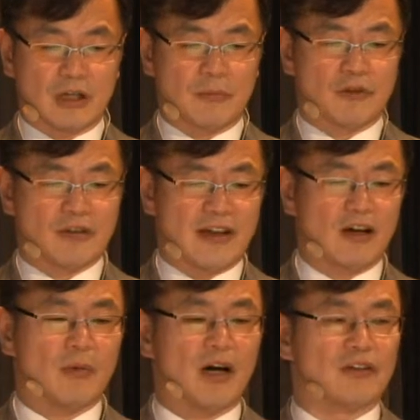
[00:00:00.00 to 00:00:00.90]
have to
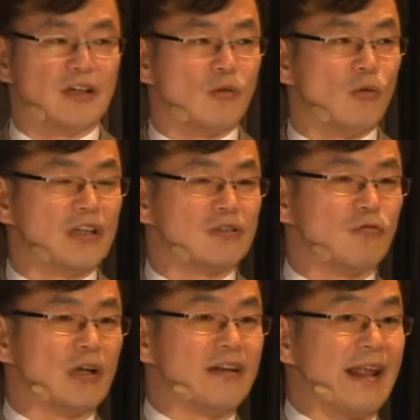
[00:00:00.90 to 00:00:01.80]
think about the, what,
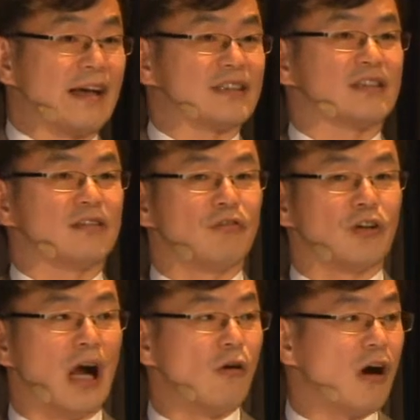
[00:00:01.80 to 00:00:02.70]
what next
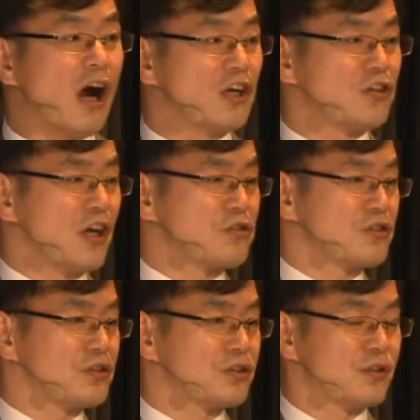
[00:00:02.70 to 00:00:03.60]
for the, our
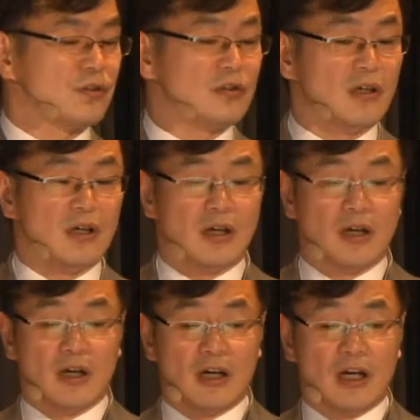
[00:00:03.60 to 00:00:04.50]
architecture. So,
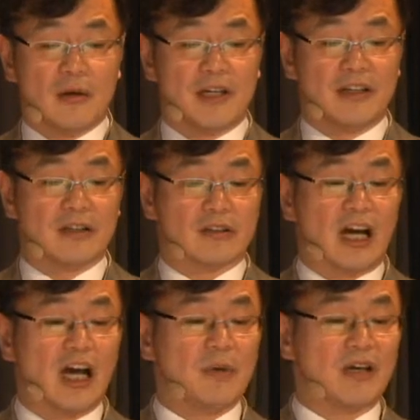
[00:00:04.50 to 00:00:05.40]
I mean, the
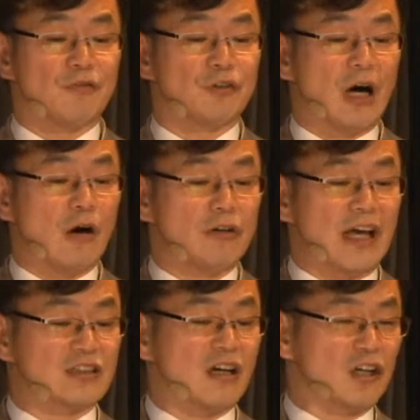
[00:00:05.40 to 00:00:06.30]
timing for the, our
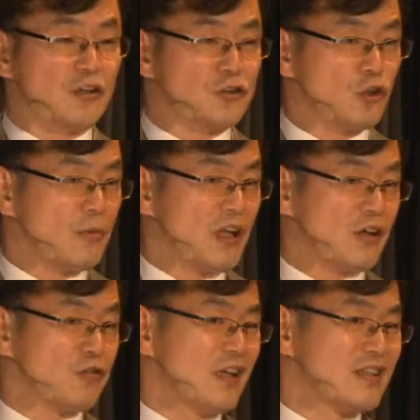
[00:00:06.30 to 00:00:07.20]
next architecture will be
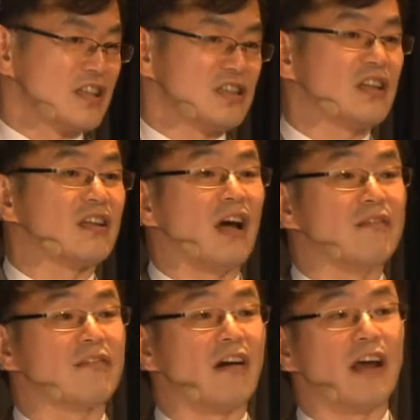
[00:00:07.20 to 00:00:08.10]
like 2016
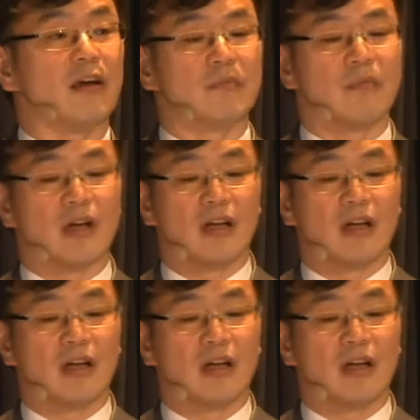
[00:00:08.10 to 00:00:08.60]
timeframe.